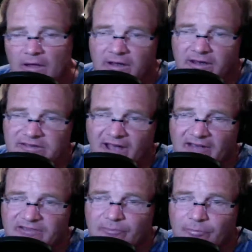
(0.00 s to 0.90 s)
he's got
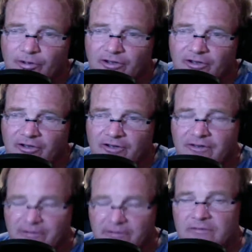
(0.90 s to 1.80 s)
some pretty good,
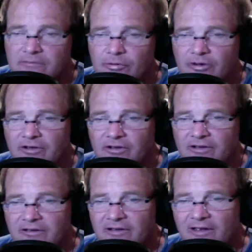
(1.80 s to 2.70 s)
pretty
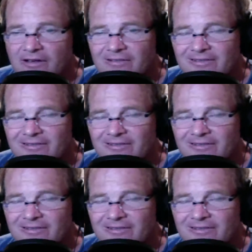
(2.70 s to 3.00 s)
good uh,